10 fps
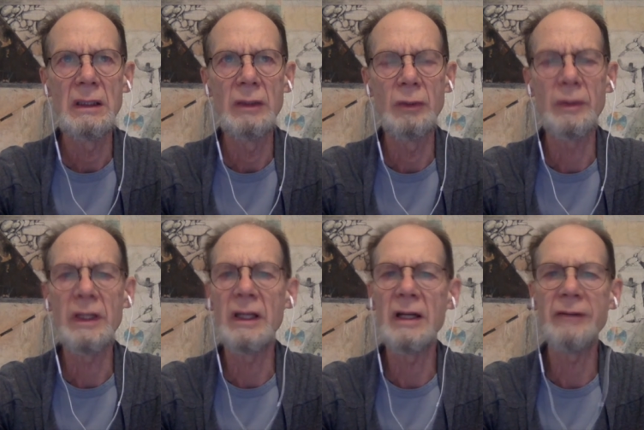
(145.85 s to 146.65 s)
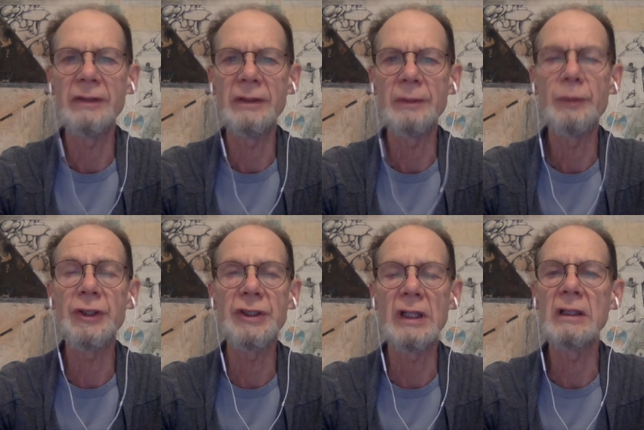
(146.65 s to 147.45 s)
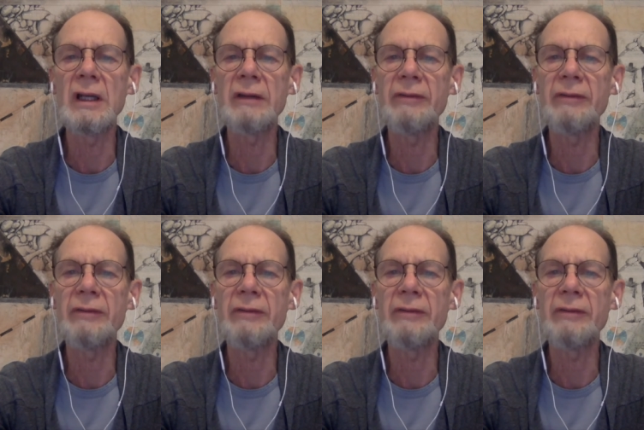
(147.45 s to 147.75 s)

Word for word: whom I love and appreciate like